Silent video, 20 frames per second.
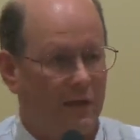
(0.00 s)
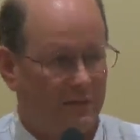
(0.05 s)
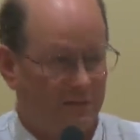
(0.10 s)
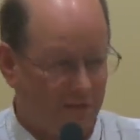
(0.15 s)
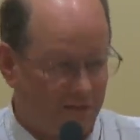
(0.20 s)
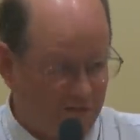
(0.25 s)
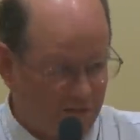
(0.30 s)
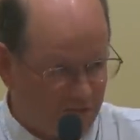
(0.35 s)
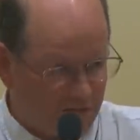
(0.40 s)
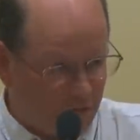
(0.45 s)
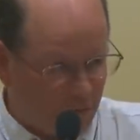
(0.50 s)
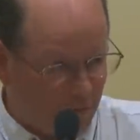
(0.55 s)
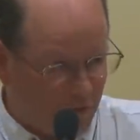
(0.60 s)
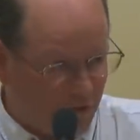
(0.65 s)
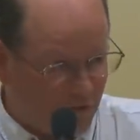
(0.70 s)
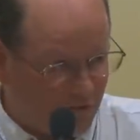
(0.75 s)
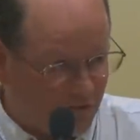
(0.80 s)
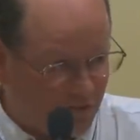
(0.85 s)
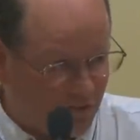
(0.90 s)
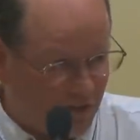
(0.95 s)
And this is a
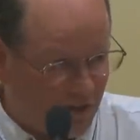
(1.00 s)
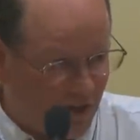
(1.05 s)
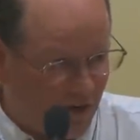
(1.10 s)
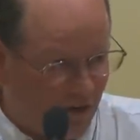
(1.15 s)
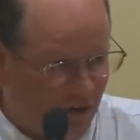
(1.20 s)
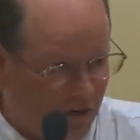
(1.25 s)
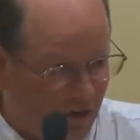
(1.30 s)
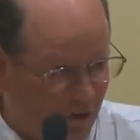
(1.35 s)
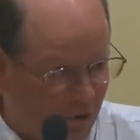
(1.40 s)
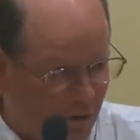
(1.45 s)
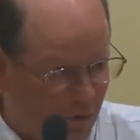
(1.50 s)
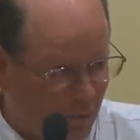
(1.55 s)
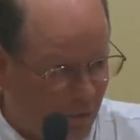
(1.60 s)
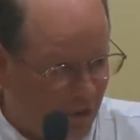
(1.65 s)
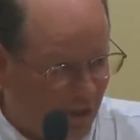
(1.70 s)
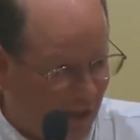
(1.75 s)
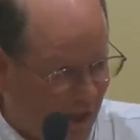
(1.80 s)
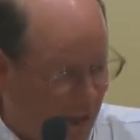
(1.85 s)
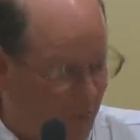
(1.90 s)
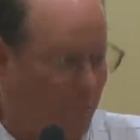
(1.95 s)
real scenario. It
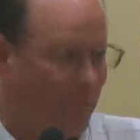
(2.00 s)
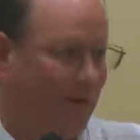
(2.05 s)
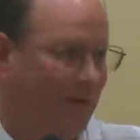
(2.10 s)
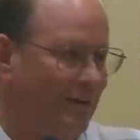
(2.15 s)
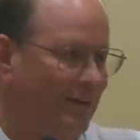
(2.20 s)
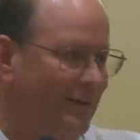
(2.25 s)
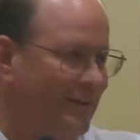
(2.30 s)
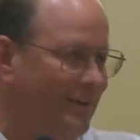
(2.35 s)
will happen.